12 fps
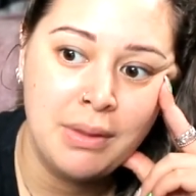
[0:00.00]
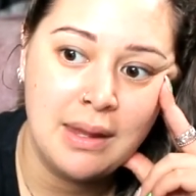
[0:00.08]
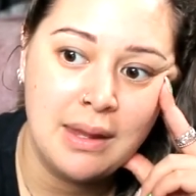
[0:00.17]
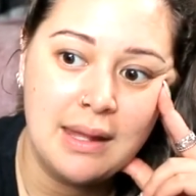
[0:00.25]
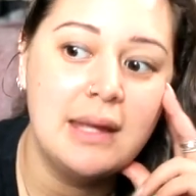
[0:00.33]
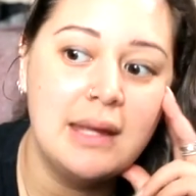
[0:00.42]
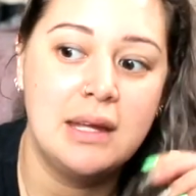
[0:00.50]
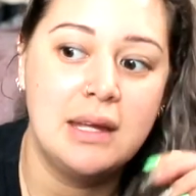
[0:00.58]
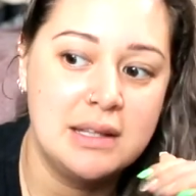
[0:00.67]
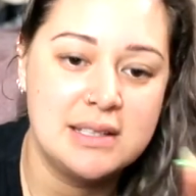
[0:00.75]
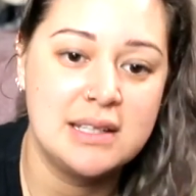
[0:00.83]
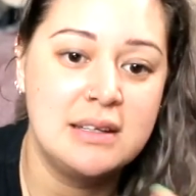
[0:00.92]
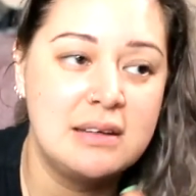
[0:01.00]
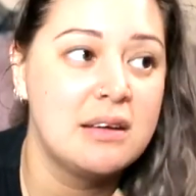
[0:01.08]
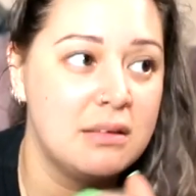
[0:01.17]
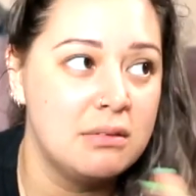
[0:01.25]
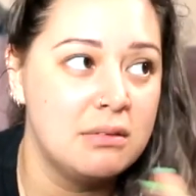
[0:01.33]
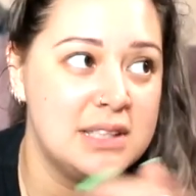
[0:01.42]
It did
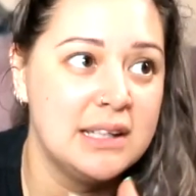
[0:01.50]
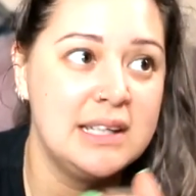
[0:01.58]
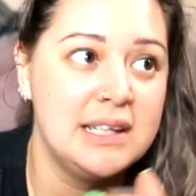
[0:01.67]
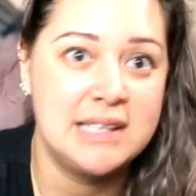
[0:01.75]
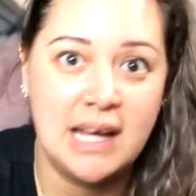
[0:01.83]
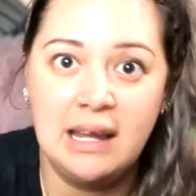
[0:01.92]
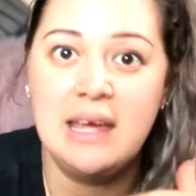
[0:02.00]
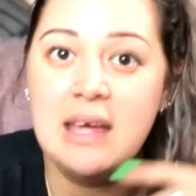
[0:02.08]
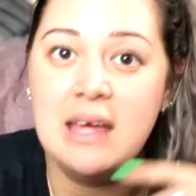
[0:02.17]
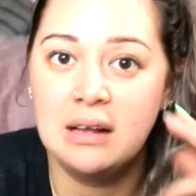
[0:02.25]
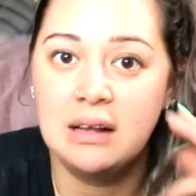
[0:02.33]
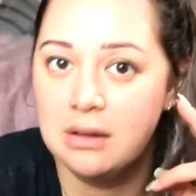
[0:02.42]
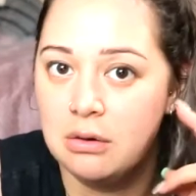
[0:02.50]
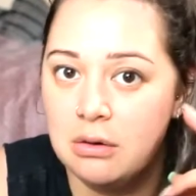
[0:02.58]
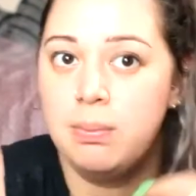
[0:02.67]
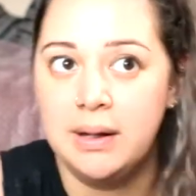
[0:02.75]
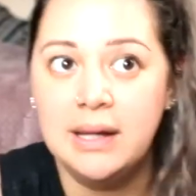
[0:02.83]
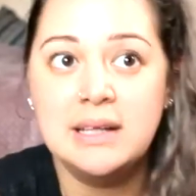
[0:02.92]
dilly-dally a little
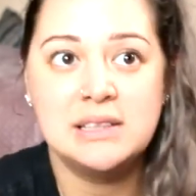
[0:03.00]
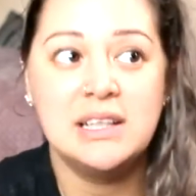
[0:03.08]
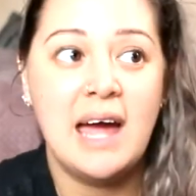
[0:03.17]
bit,